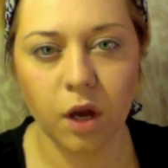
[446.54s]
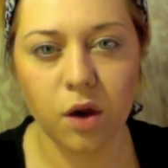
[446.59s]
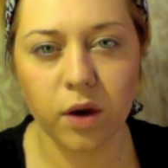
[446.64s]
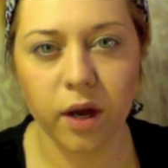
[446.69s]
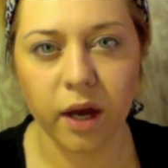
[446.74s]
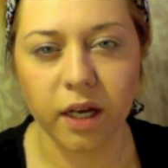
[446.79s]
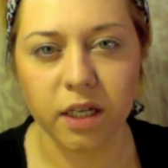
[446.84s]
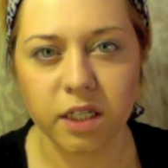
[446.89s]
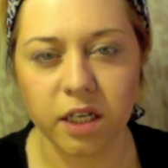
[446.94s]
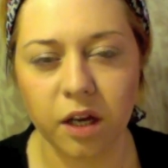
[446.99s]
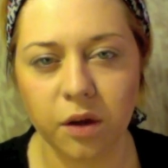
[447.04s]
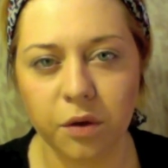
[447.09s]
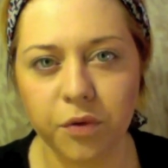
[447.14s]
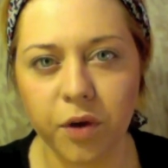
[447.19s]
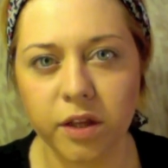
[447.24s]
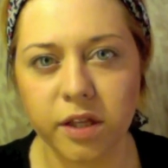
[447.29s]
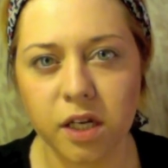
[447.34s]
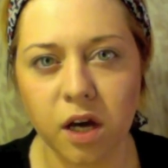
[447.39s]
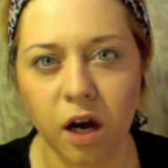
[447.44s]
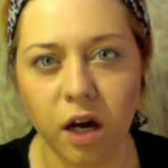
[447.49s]
Okay, so now
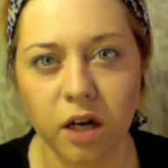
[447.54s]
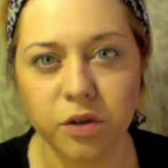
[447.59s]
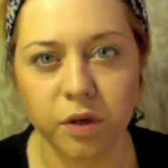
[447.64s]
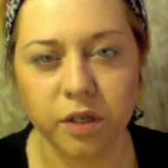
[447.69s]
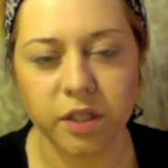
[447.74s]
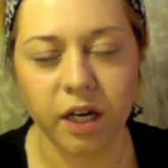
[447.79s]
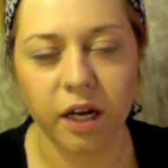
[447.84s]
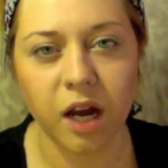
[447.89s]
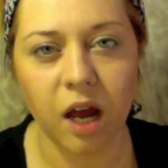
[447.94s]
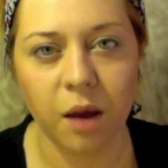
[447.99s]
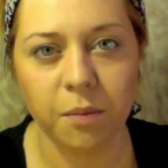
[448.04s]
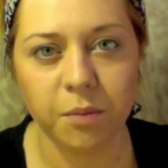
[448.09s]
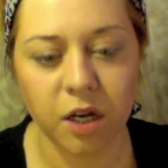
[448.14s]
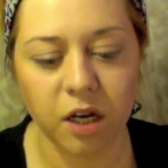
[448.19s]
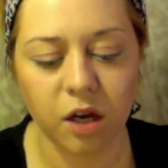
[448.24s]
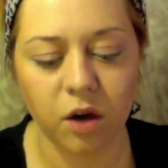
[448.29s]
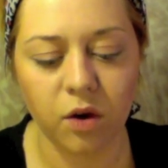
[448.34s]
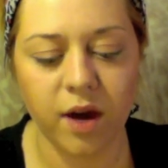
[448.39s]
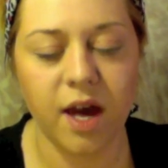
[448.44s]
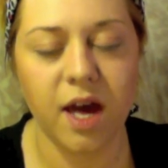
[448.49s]
we've got the contour done.
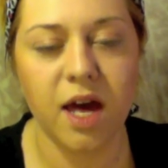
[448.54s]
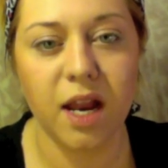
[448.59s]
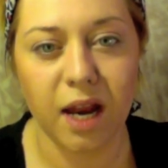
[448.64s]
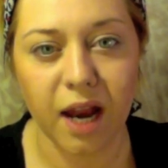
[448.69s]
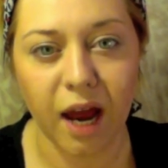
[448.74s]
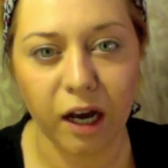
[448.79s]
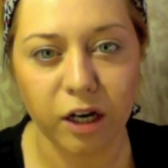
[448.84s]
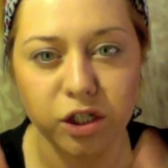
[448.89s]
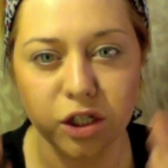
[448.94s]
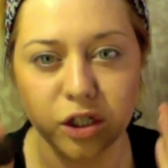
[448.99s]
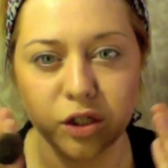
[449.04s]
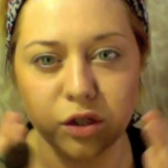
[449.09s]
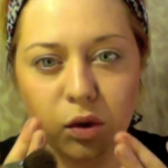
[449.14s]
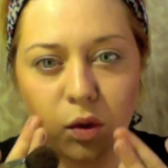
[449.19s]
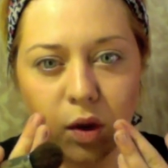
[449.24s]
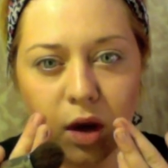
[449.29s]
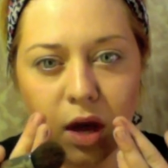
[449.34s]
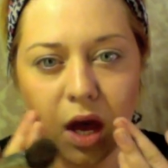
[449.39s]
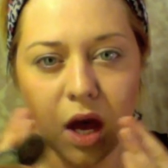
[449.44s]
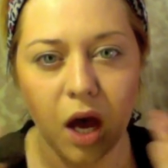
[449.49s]
I'm going to go ahead and
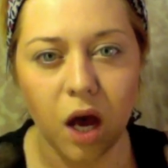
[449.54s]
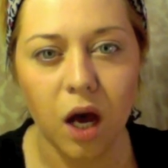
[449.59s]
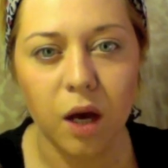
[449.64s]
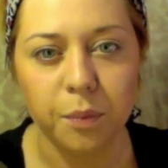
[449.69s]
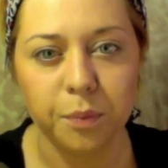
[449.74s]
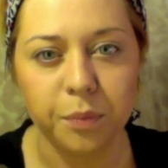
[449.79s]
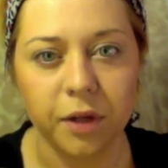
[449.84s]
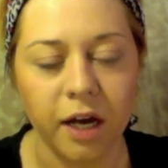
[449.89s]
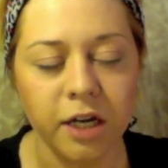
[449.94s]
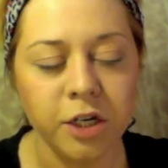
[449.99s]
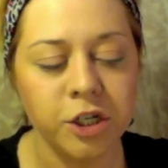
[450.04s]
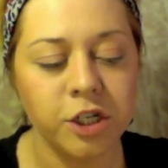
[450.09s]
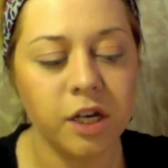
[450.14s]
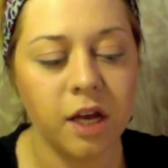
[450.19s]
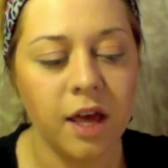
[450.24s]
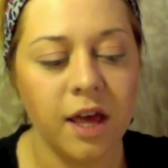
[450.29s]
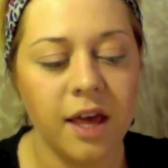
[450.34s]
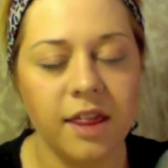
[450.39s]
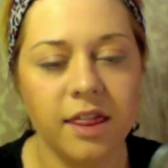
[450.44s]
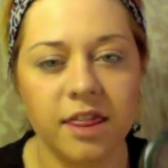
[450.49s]
actually do a
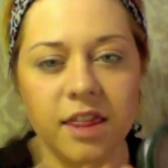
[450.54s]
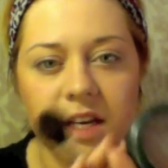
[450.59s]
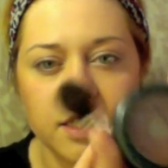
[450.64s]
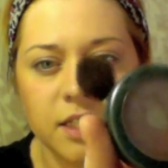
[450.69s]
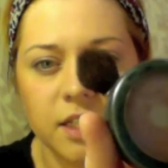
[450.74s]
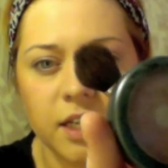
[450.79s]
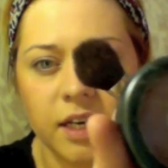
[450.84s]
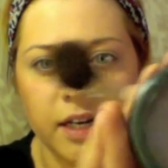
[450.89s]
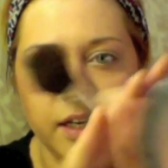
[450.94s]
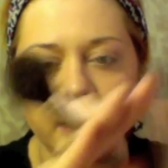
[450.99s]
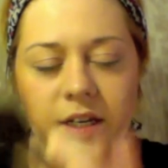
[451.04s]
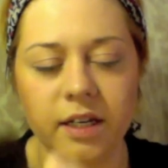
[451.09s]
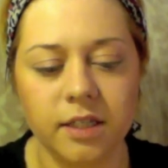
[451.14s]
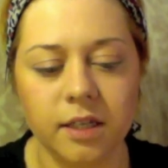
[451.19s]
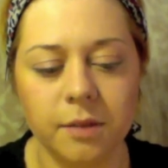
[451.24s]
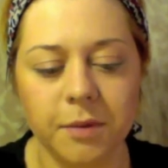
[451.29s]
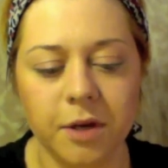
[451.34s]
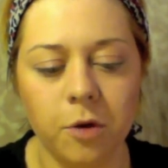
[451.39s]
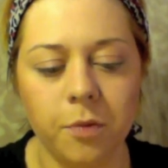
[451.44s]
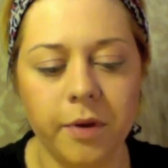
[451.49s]
blush.
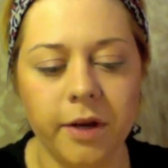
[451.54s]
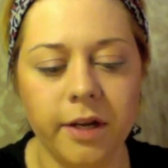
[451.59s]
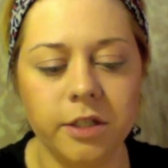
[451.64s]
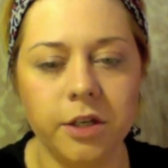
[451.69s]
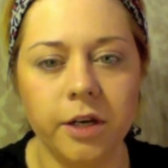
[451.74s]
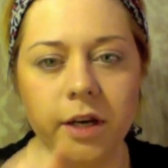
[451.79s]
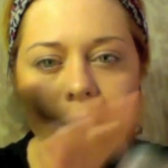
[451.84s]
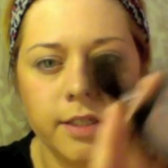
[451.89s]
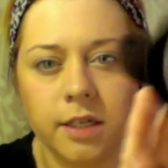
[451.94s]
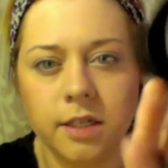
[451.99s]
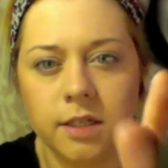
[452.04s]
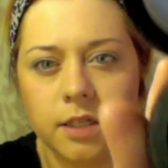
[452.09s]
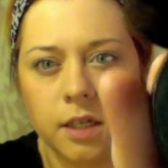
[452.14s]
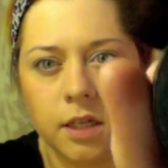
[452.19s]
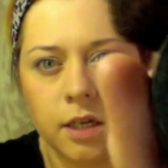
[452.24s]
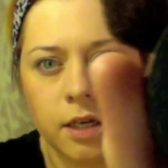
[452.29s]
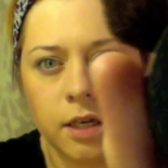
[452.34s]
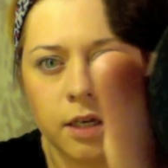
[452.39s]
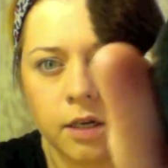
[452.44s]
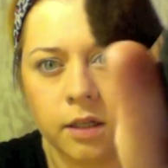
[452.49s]
This is, let me open
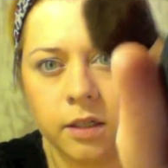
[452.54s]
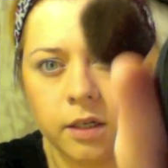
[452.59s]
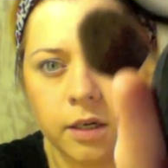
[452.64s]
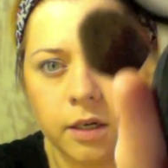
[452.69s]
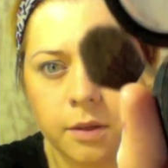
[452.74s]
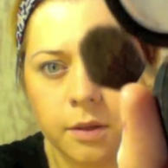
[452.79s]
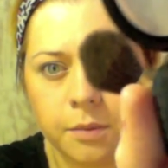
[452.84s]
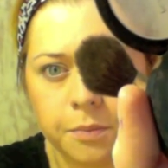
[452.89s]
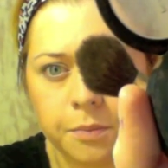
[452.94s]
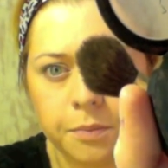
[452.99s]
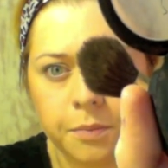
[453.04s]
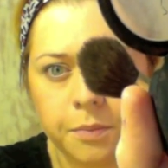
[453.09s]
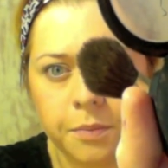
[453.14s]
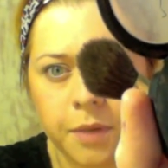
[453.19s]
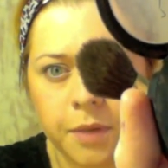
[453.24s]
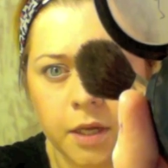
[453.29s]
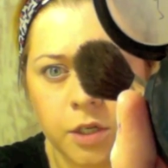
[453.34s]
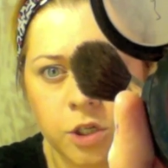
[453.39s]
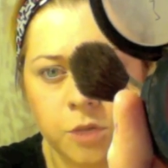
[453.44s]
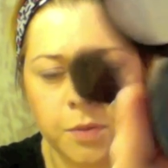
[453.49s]
it so you guys can see the
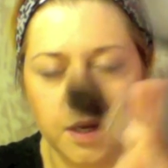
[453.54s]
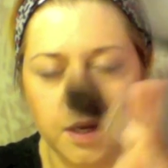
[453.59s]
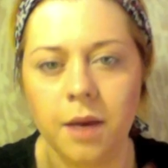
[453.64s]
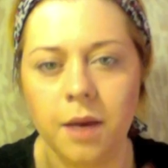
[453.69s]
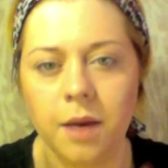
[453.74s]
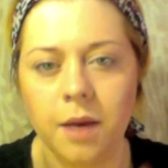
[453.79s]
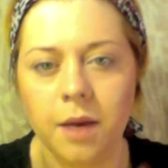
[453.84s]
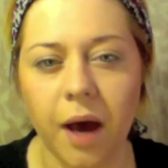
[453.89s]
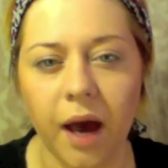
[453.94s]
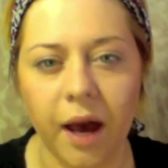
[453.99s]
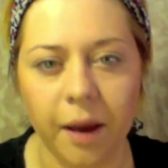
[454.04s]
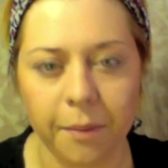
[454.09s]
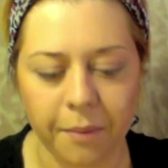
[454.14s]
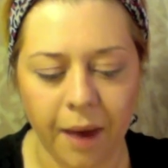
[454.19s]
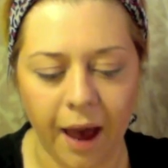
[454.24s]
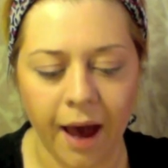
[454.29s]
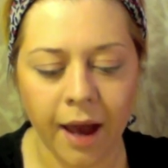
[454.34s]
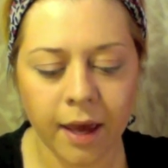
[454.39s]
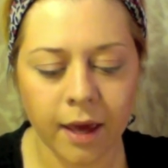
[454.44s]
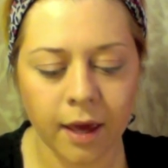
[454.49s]
color. Pinch
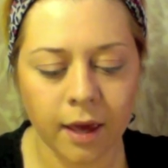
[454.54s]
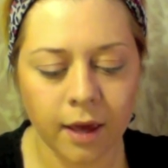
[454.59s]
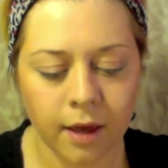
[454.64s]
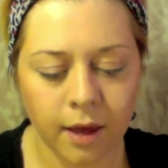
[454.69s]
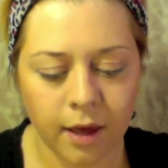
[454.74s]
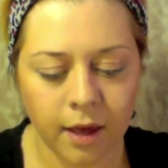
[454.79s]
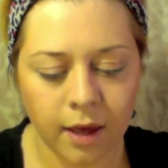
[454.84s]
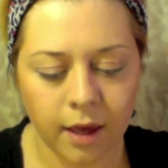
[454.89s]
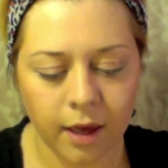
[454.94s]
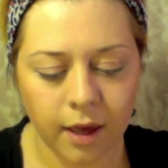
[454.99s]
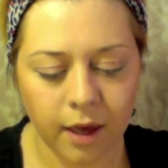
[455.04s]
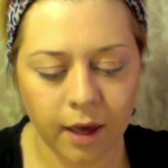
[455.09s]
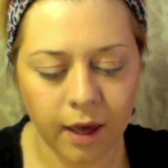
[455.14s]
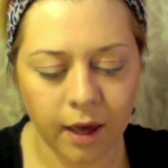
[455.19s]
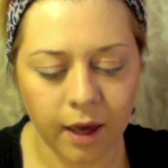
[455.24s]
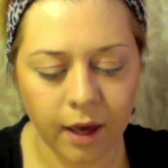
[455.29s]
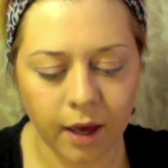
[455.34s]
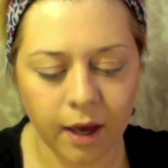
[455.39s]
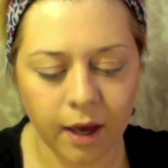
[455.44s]
Me by MAC.